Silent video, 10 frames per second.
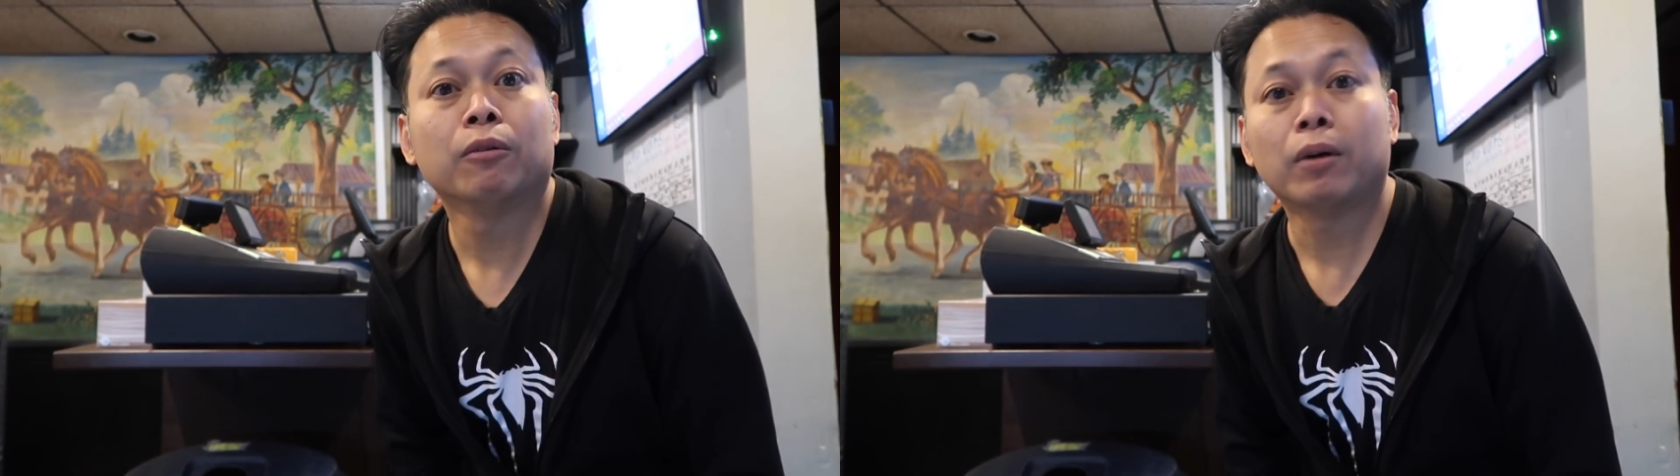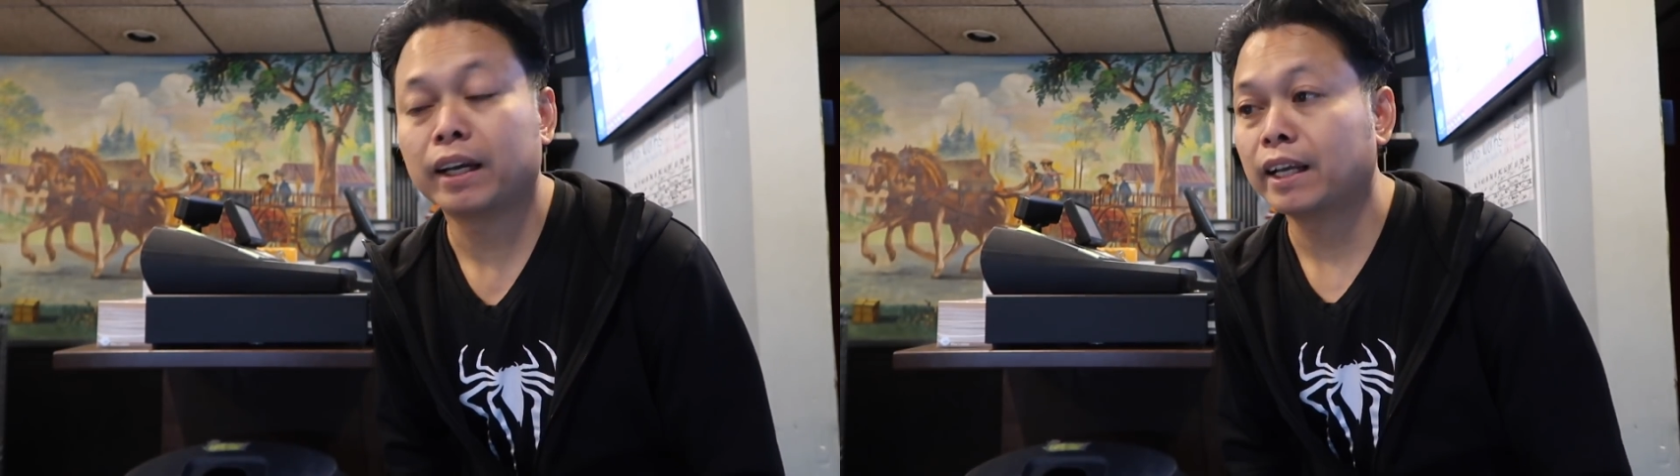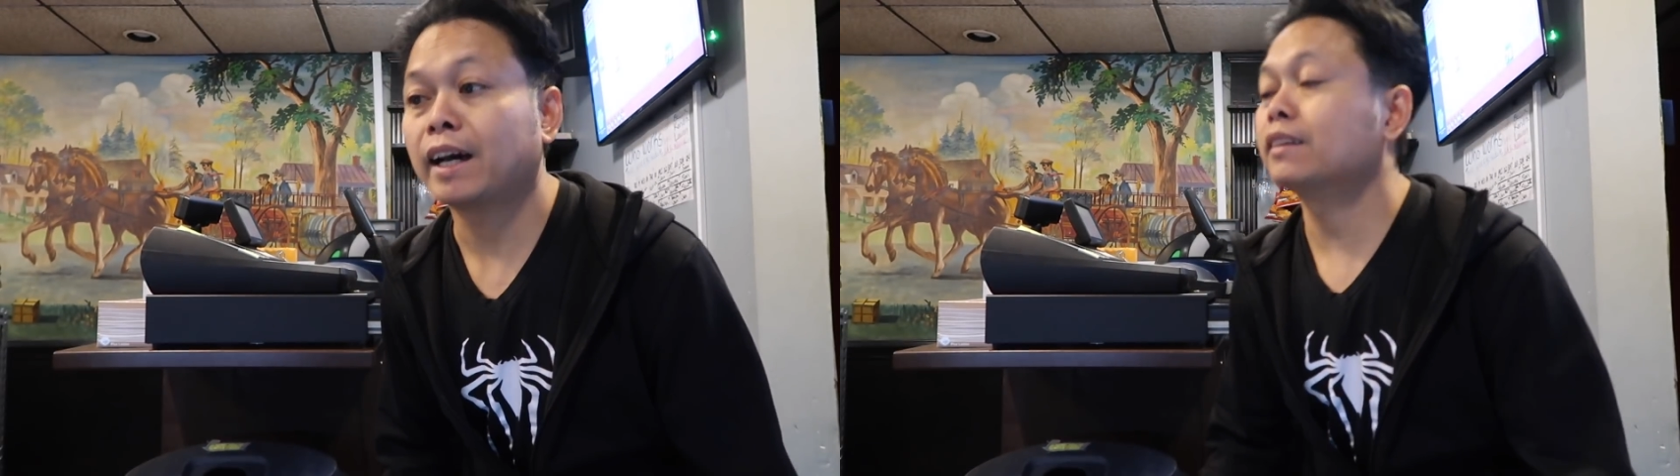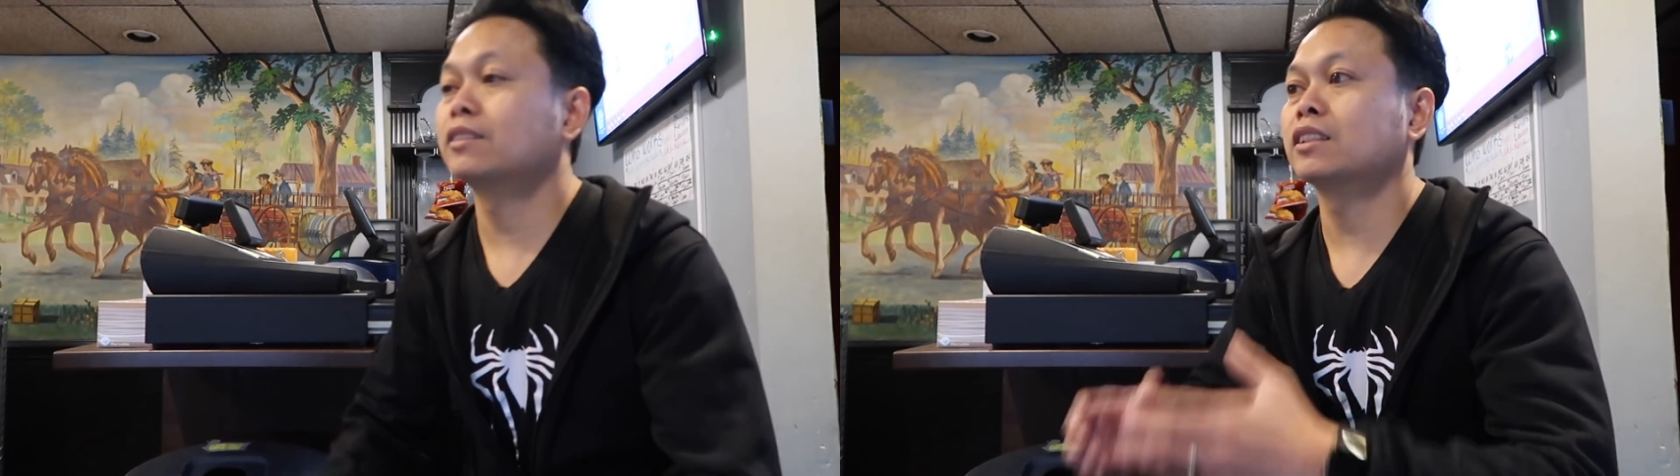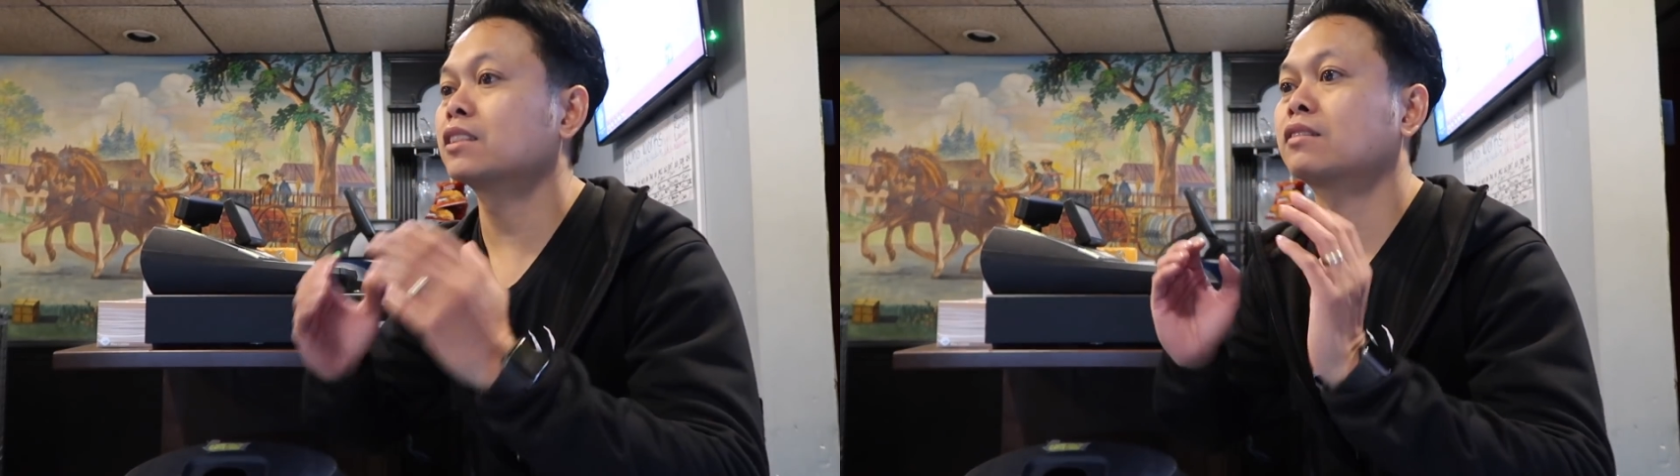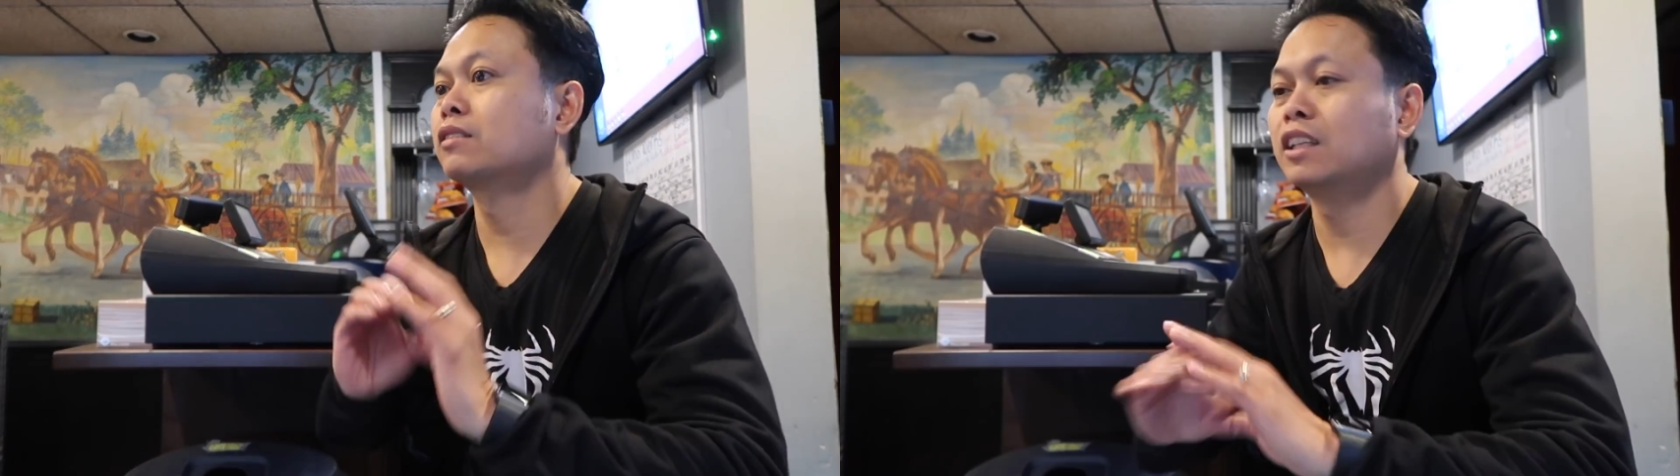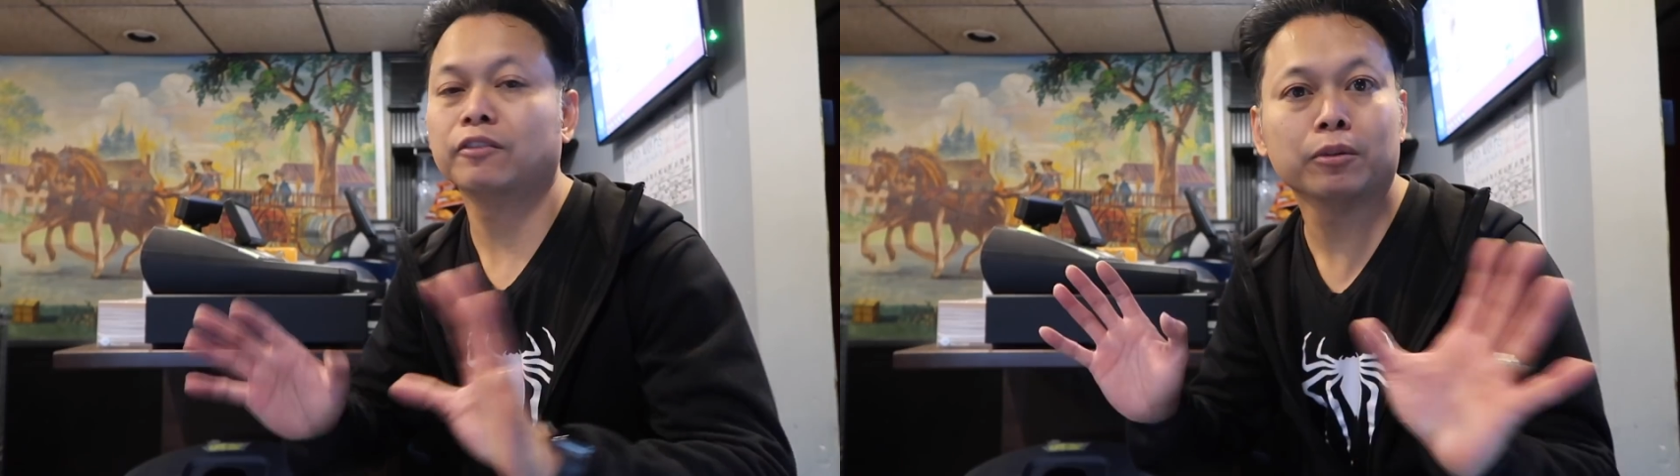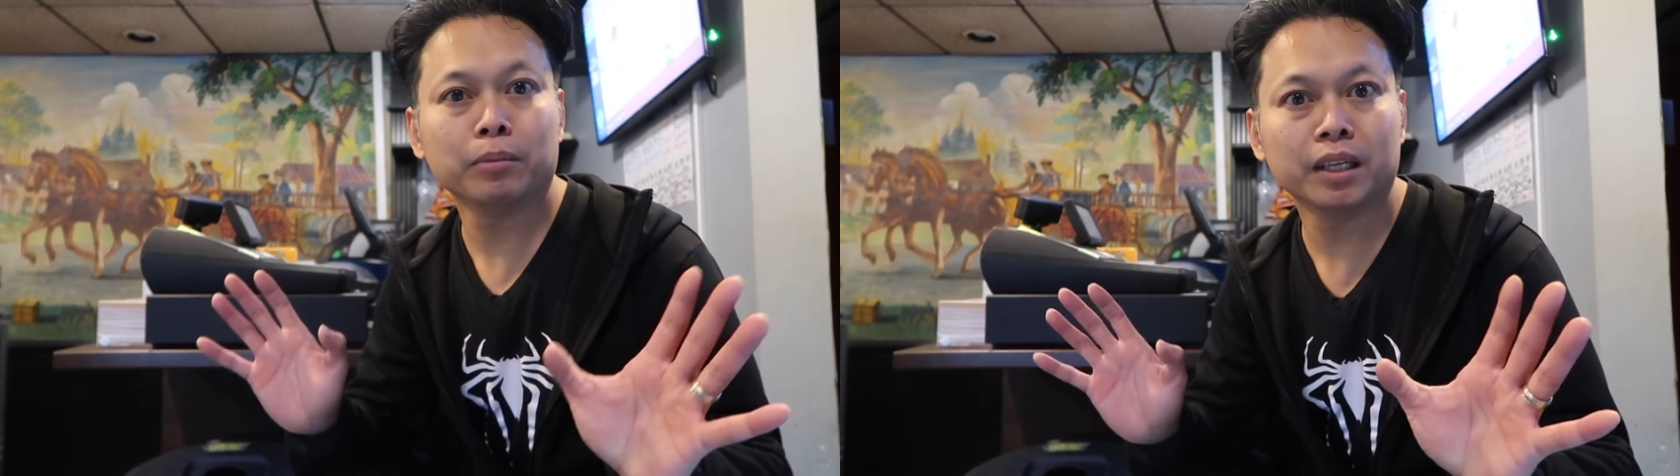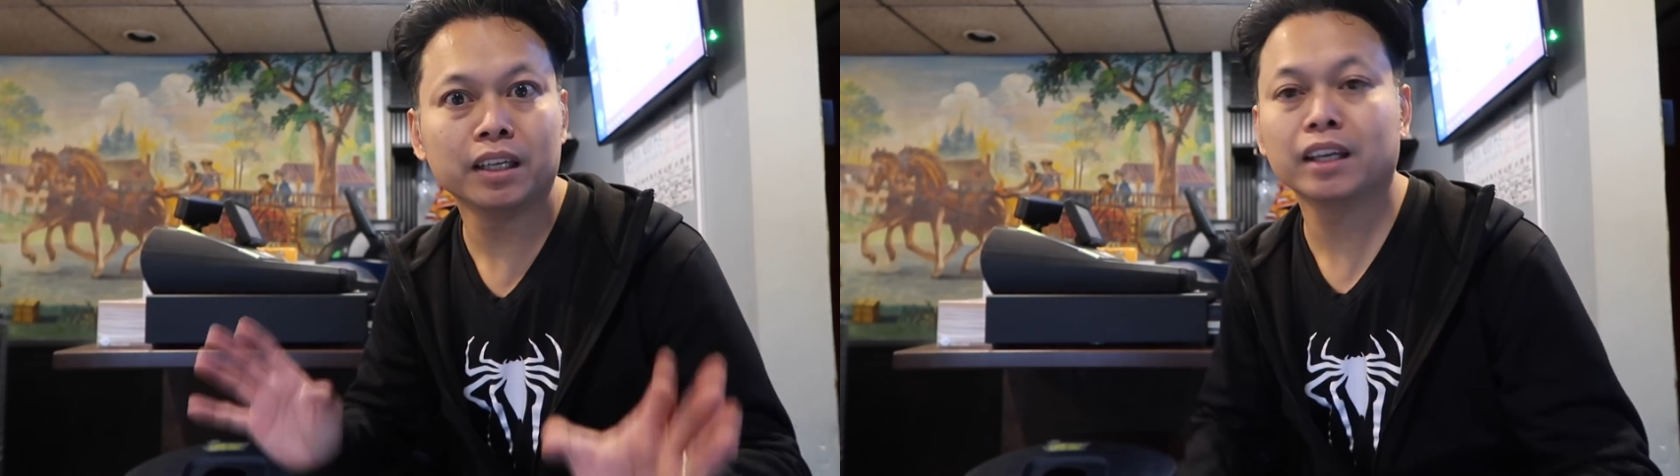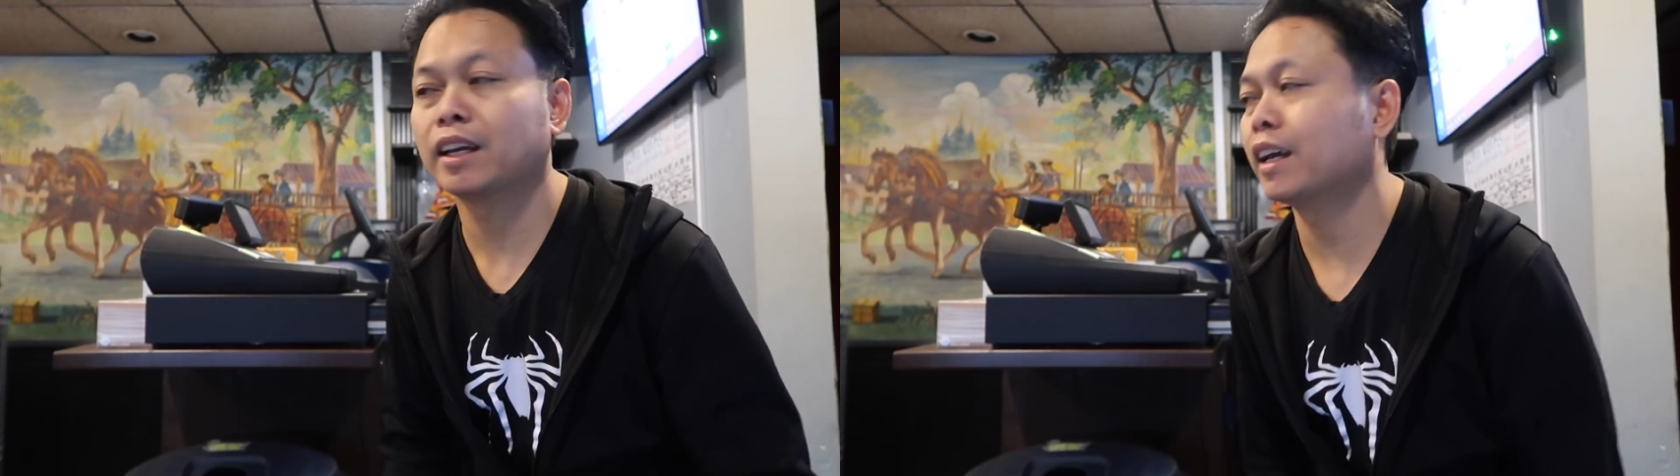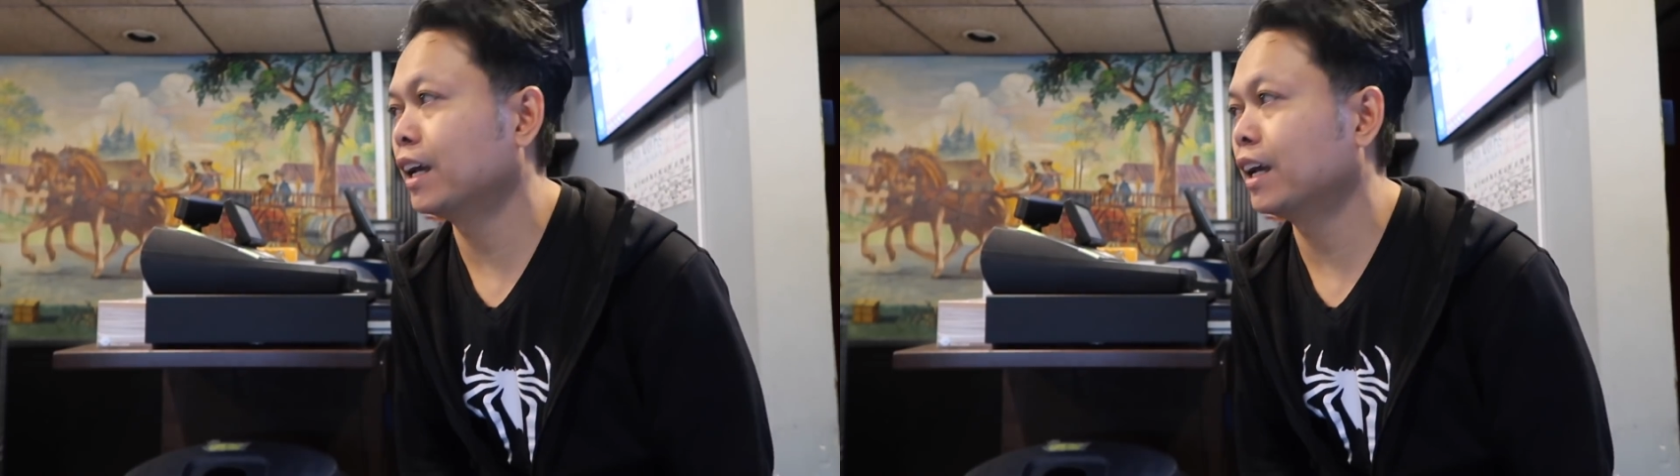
why not just give them to me?